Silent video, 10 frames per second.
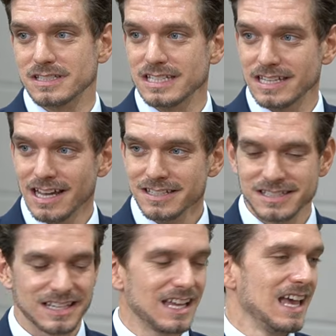
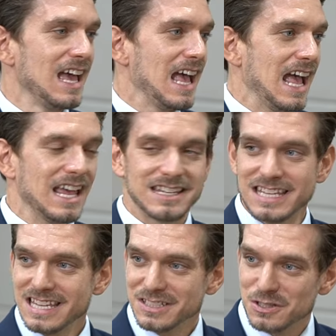CES, and
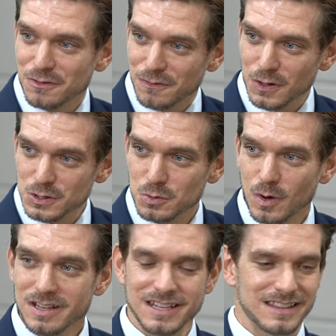he is the first
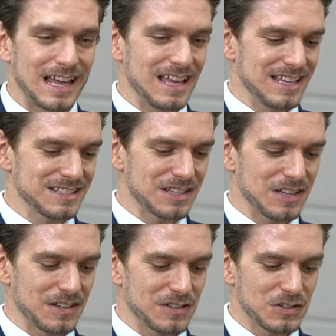one that is
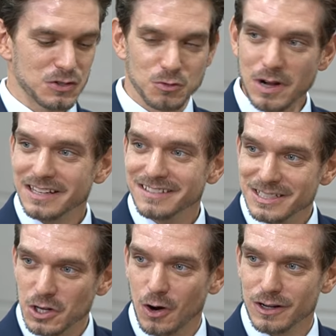directly
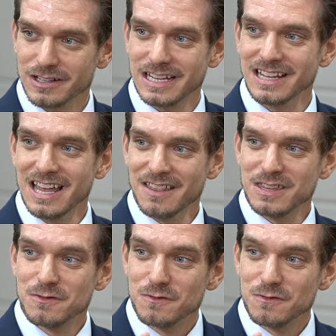targeting the